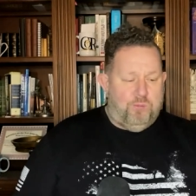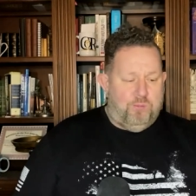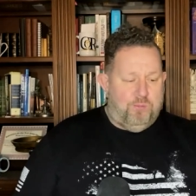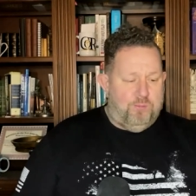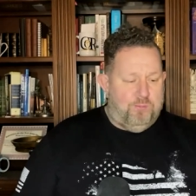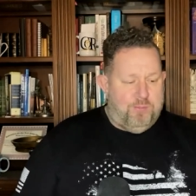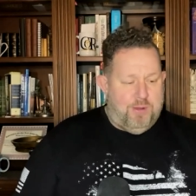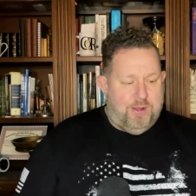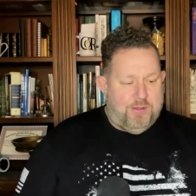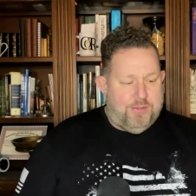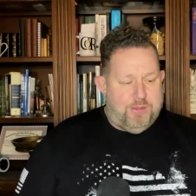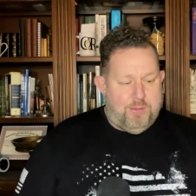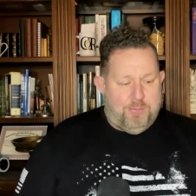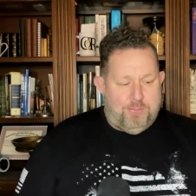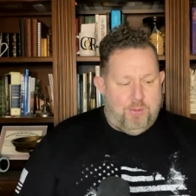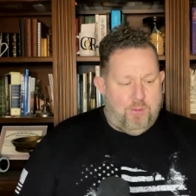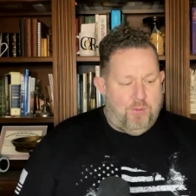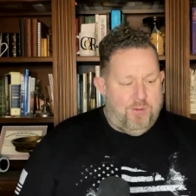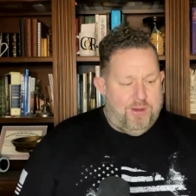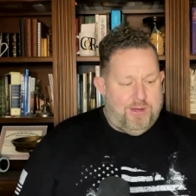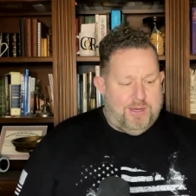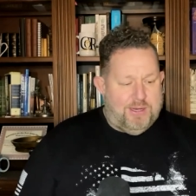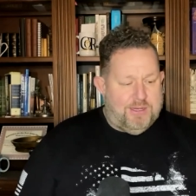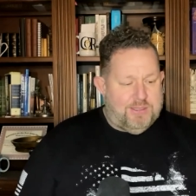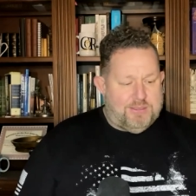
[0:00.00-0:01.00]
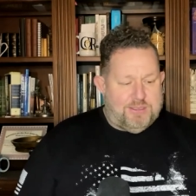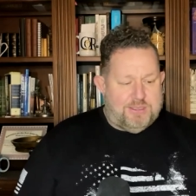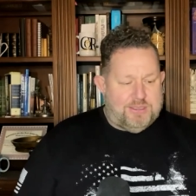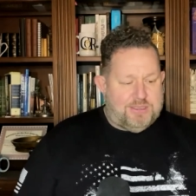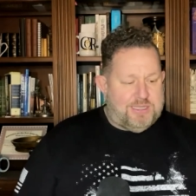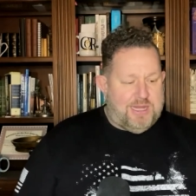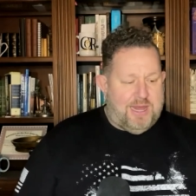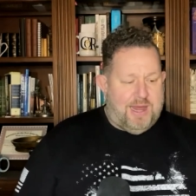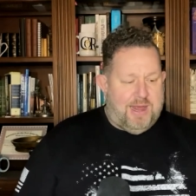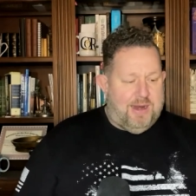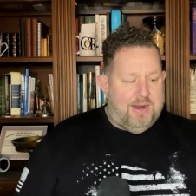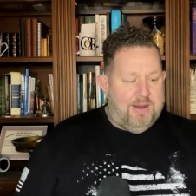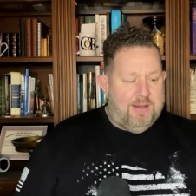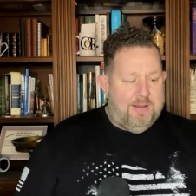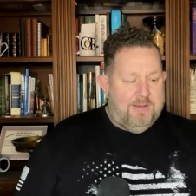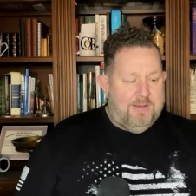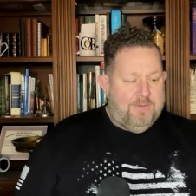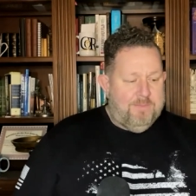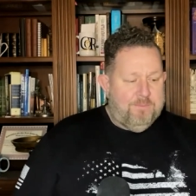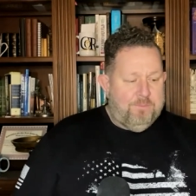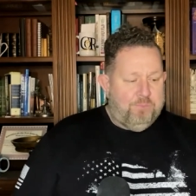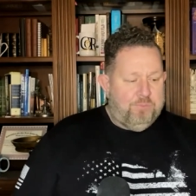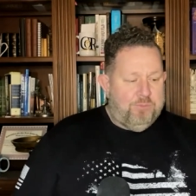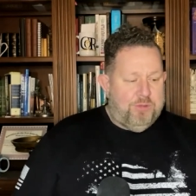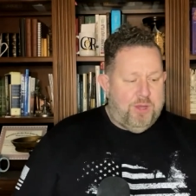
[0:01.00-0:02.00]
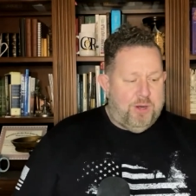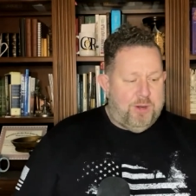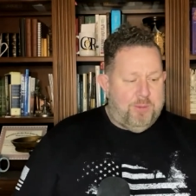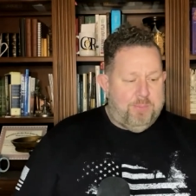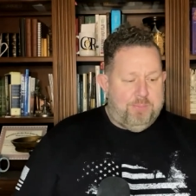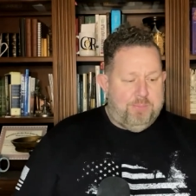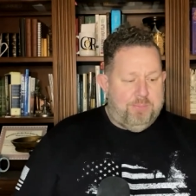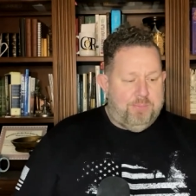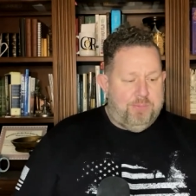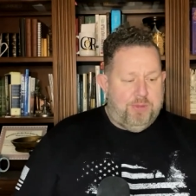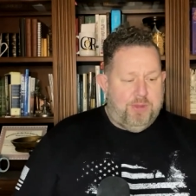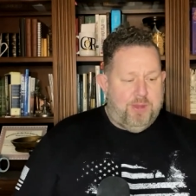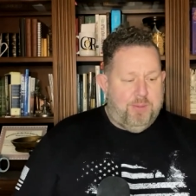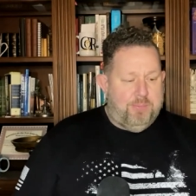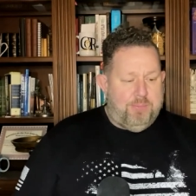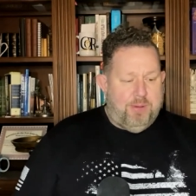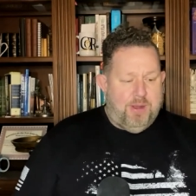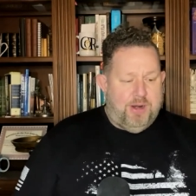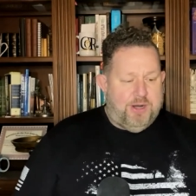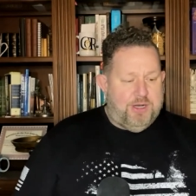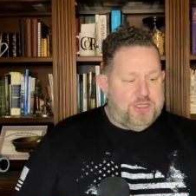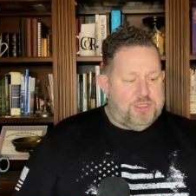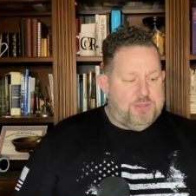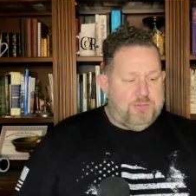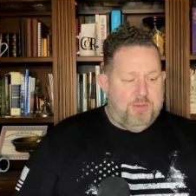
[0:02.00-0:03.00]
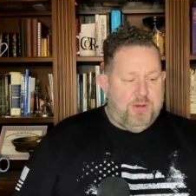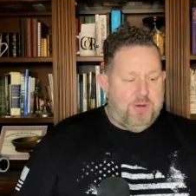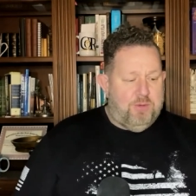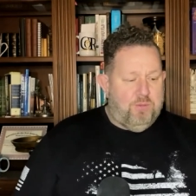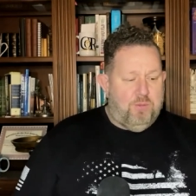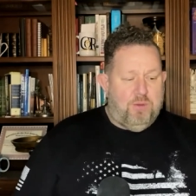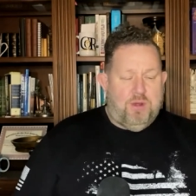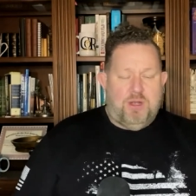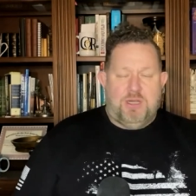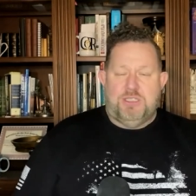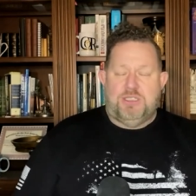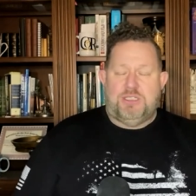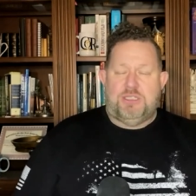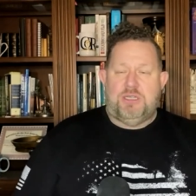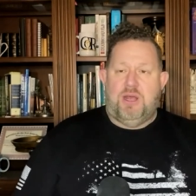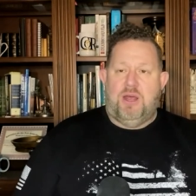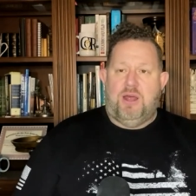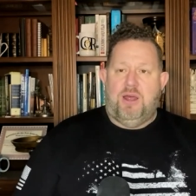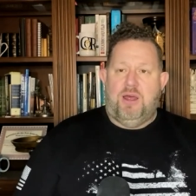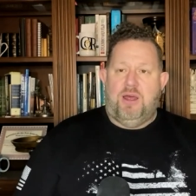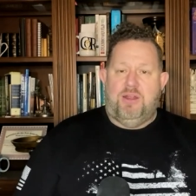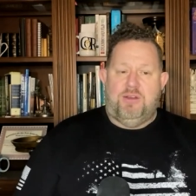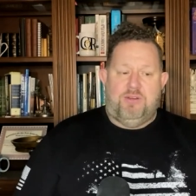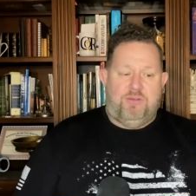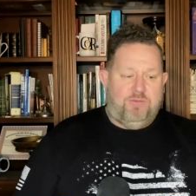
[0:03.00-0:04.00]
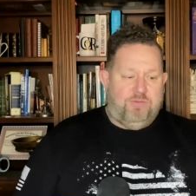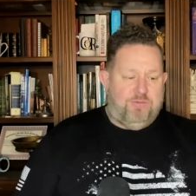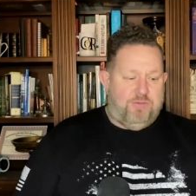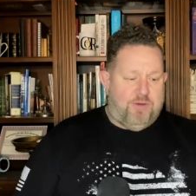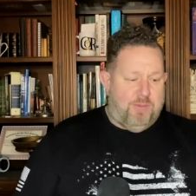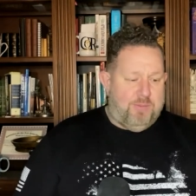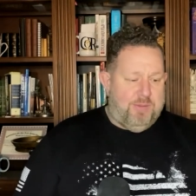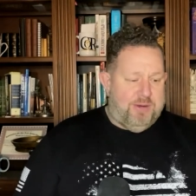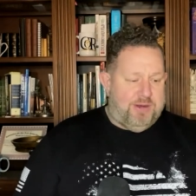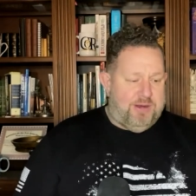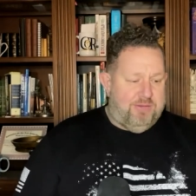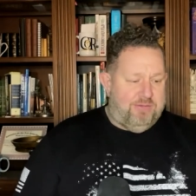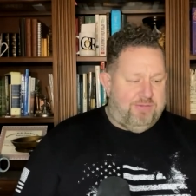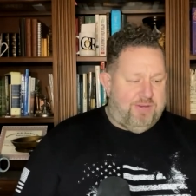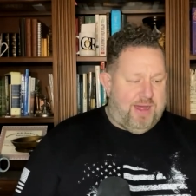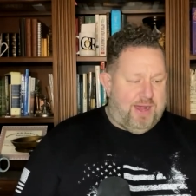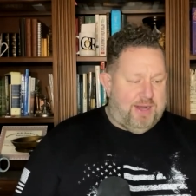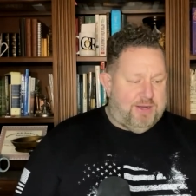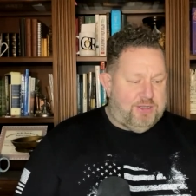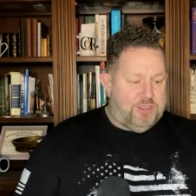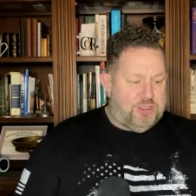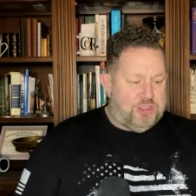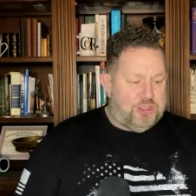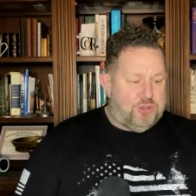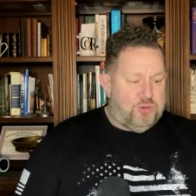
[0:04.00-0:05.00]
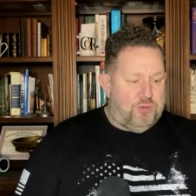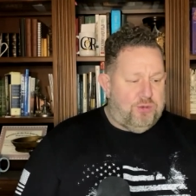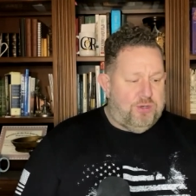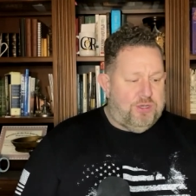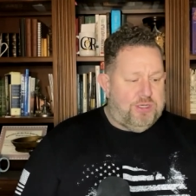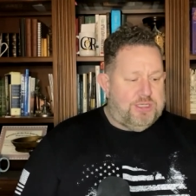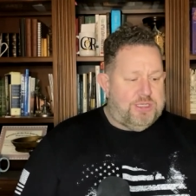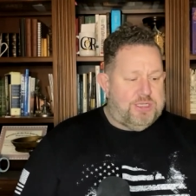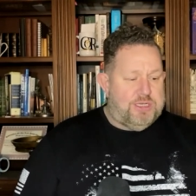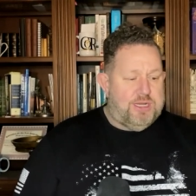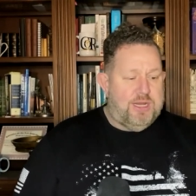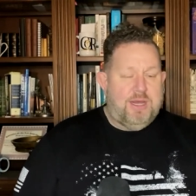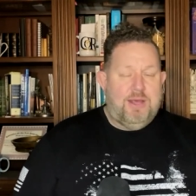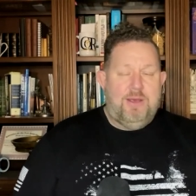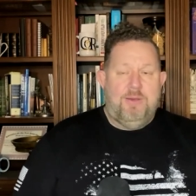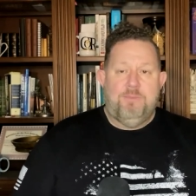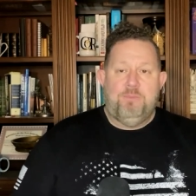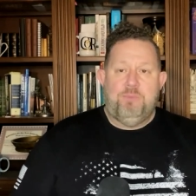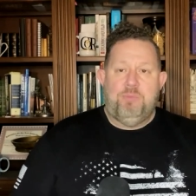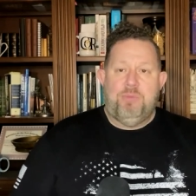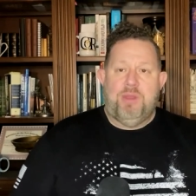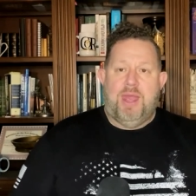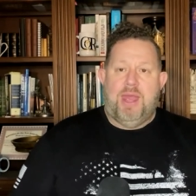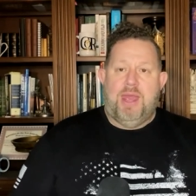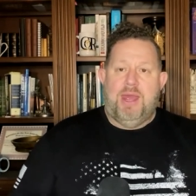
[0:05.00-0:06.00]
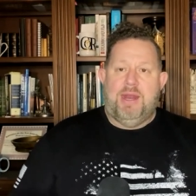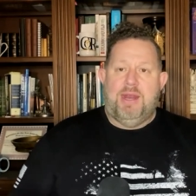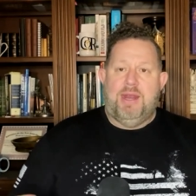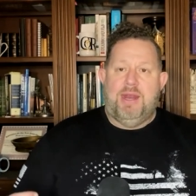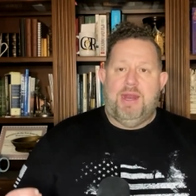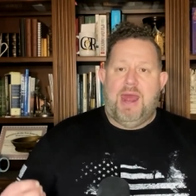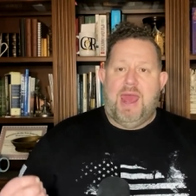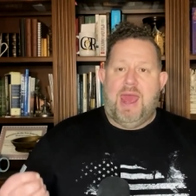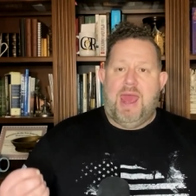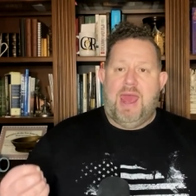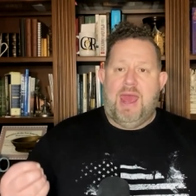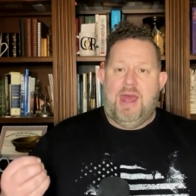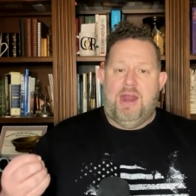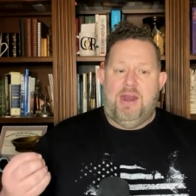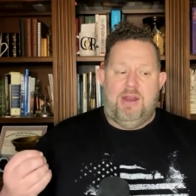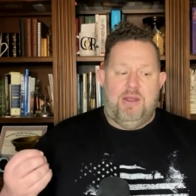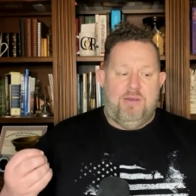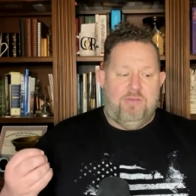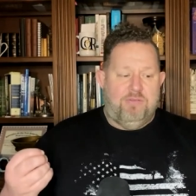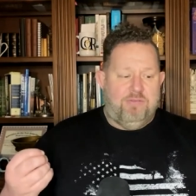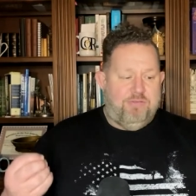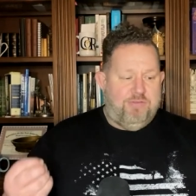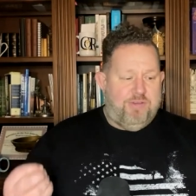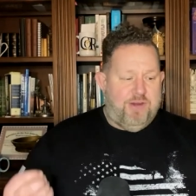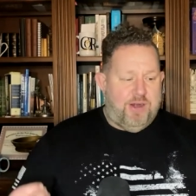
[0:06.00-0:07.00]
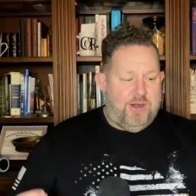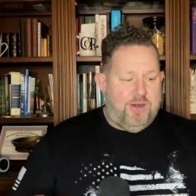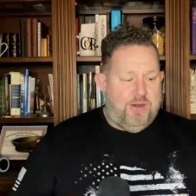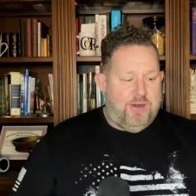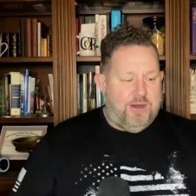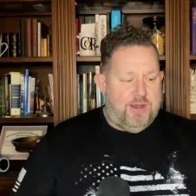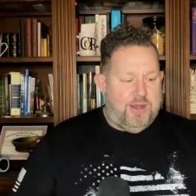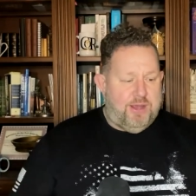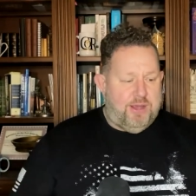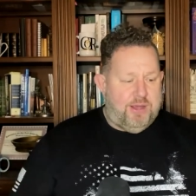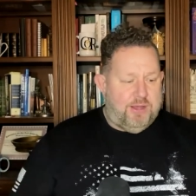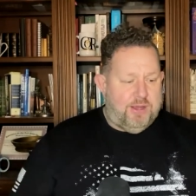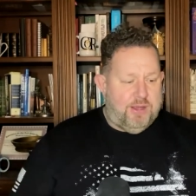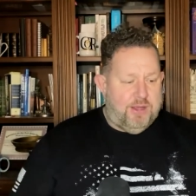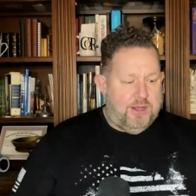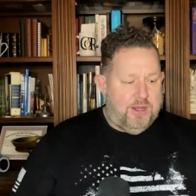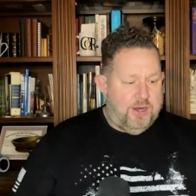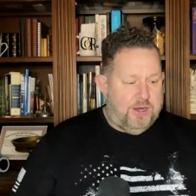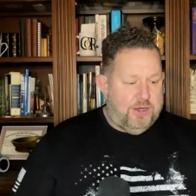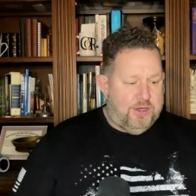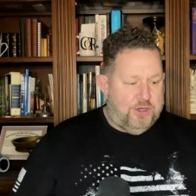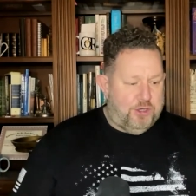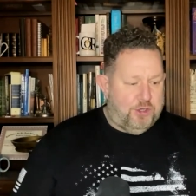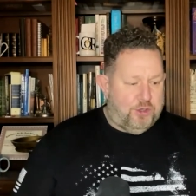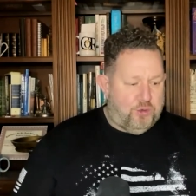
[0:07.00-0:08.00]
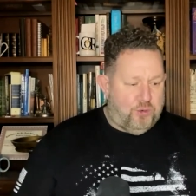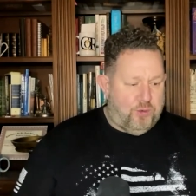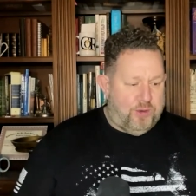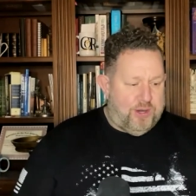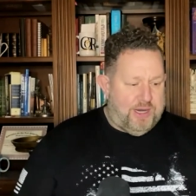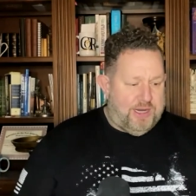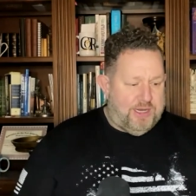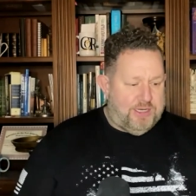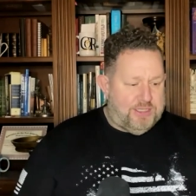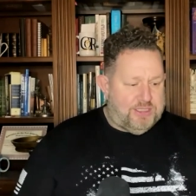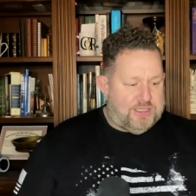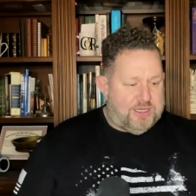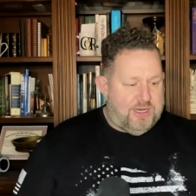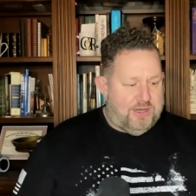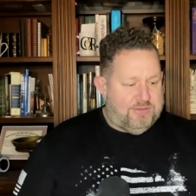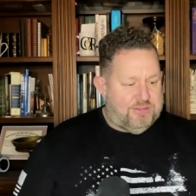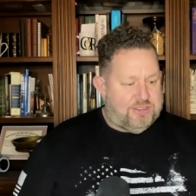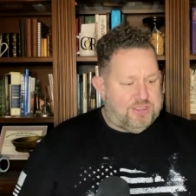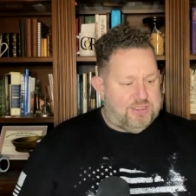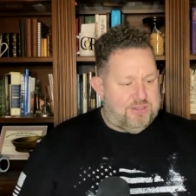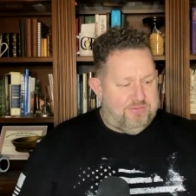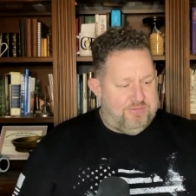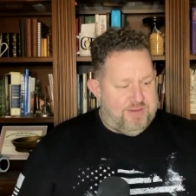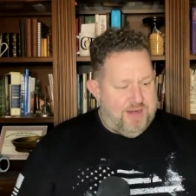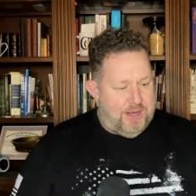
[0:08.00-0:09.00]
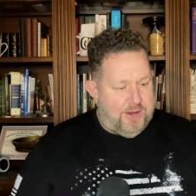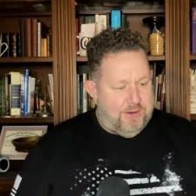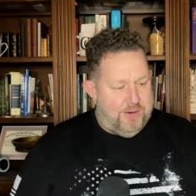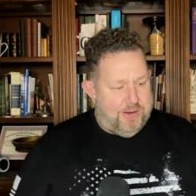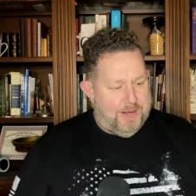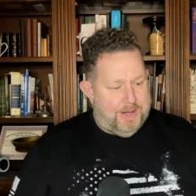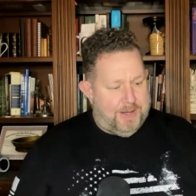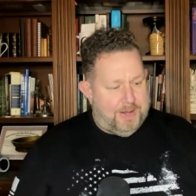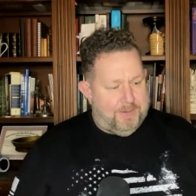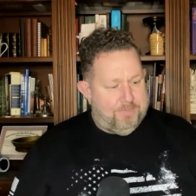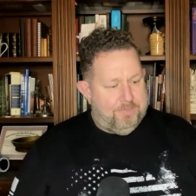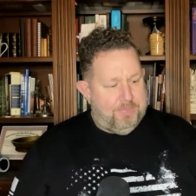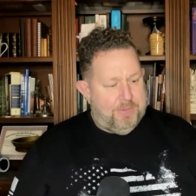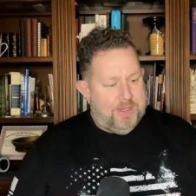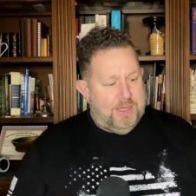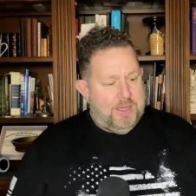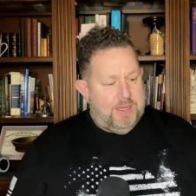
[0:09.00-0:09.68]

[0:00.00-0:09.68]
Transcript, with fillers: but the point is is that that the punishment was a, from a divine source, and it had varying degrees of severity.